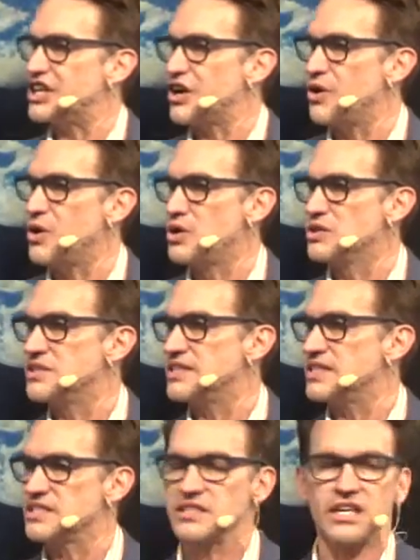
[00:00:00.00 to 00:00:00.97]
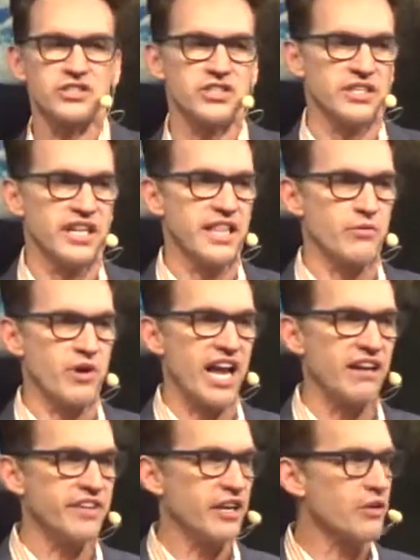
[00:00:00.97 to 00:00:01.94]
all the discussion that they were
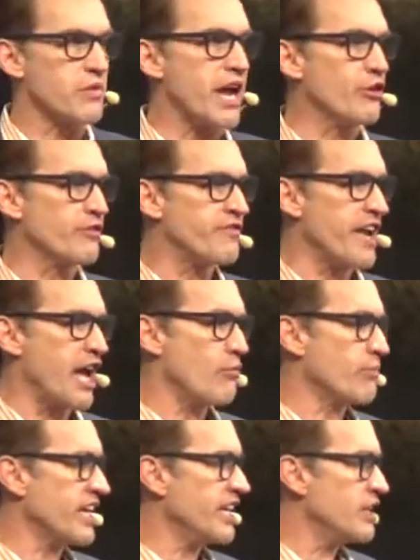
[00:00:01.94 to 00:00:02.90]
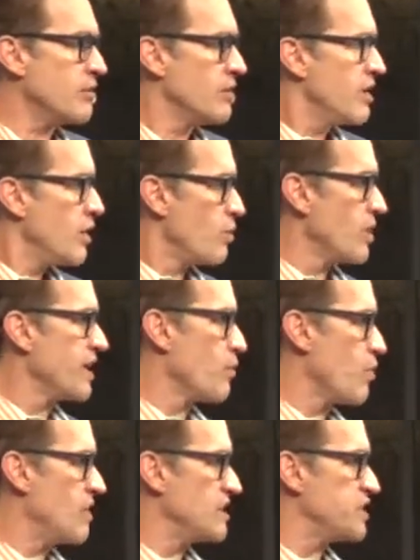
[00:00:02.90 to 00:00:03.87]
having around family and what it
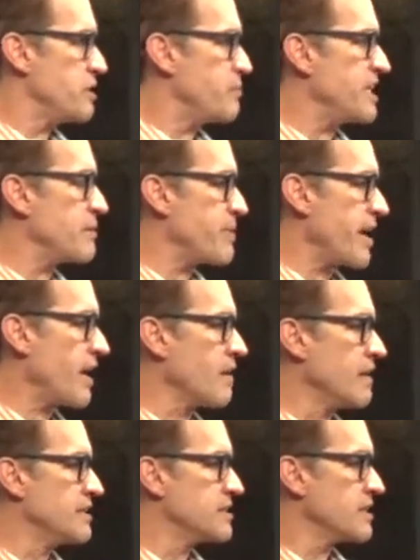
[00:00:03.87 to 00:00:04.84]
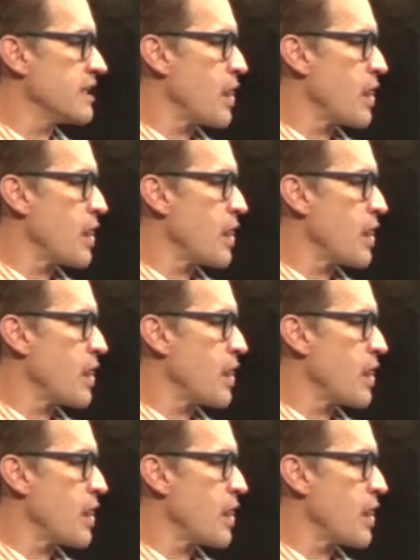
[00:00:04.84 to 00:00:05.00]
was to be a parent